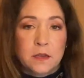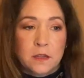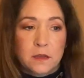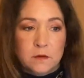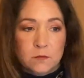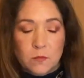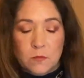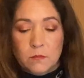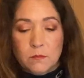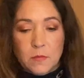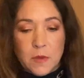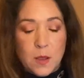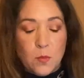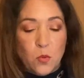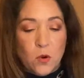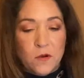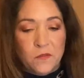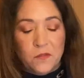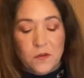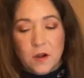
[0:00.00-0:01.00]
and my
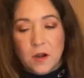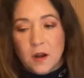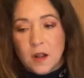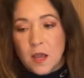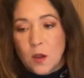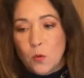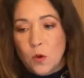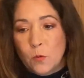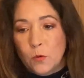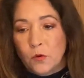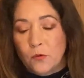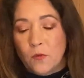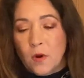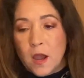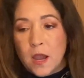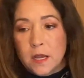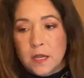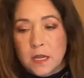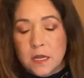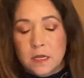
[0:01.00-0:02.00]
boyfriend and we went
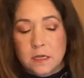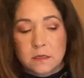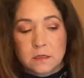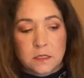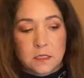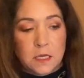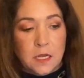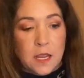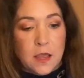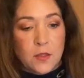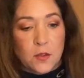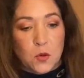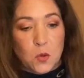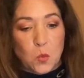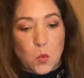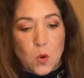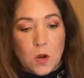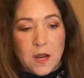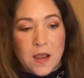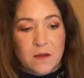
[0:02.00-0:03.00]
riding together
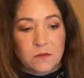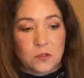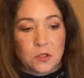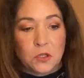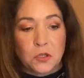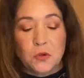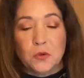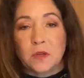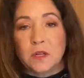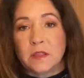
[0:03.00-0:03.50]
one afternoon,